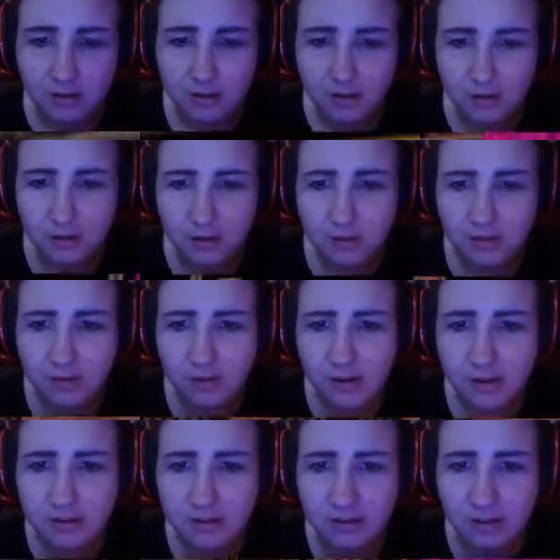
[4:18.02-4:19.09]
So this is
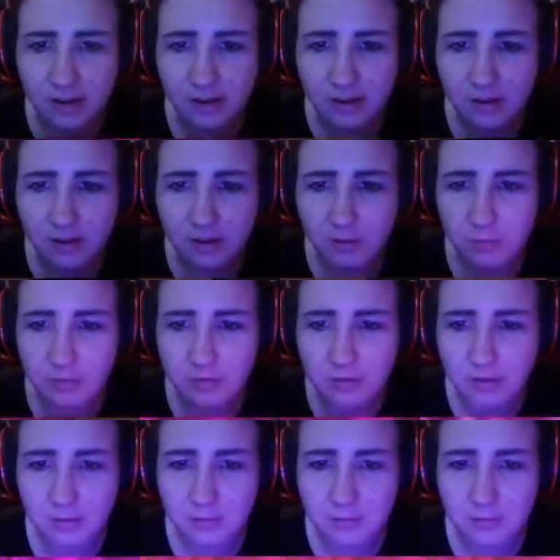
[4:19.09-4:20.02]
actually not 100%